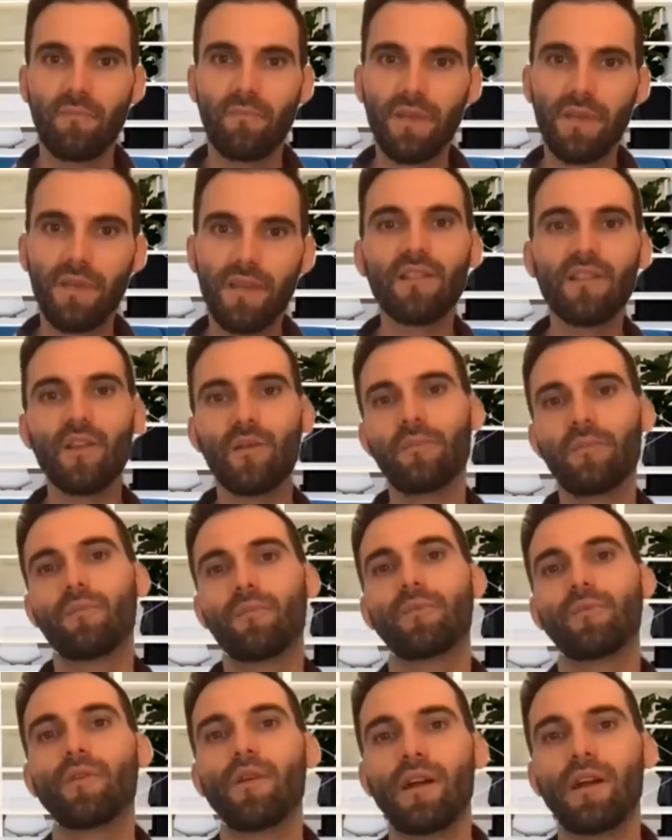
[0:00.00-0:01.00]
be a little bit
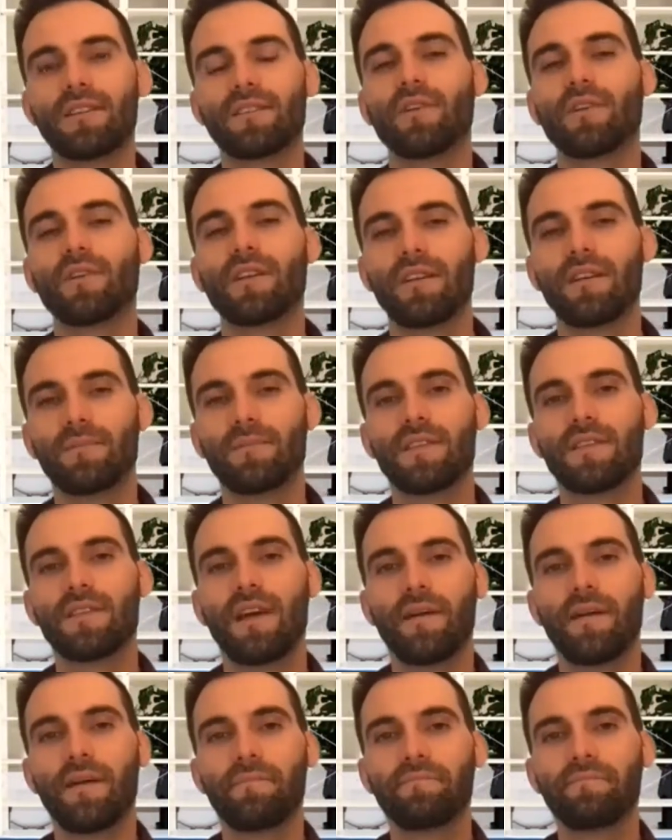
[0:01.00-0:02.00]
more proactive when it comes to
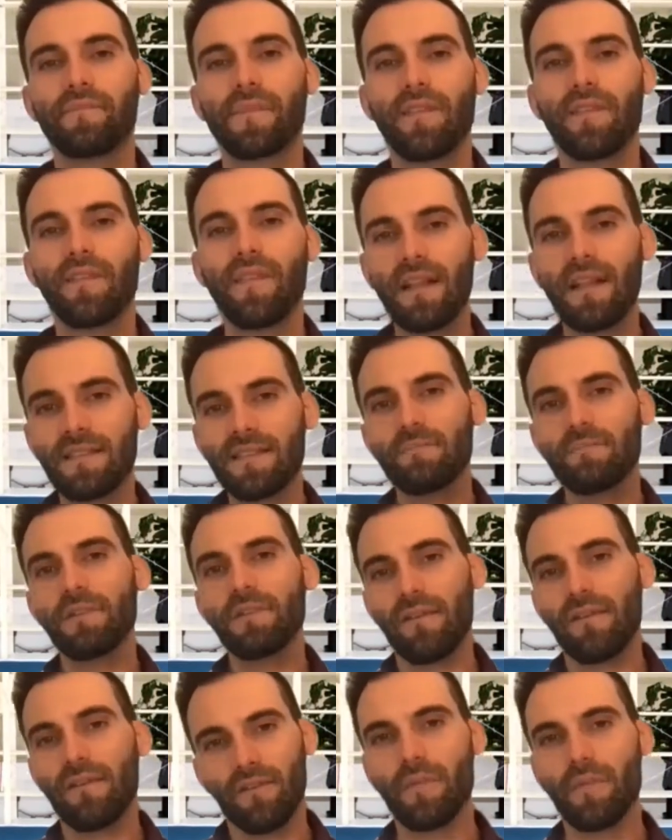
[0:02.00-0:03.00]
that? And that's a
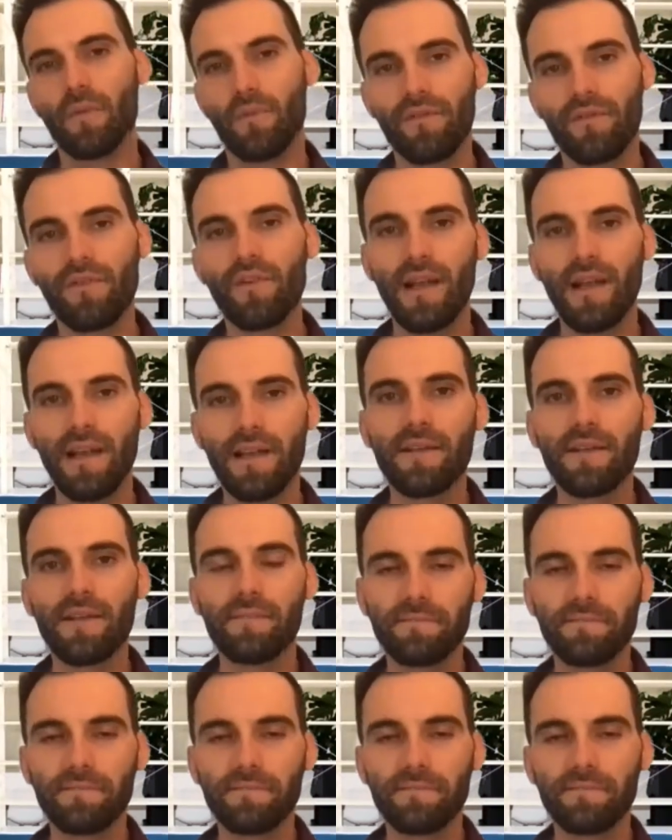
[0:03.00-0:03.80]
platform that we've created.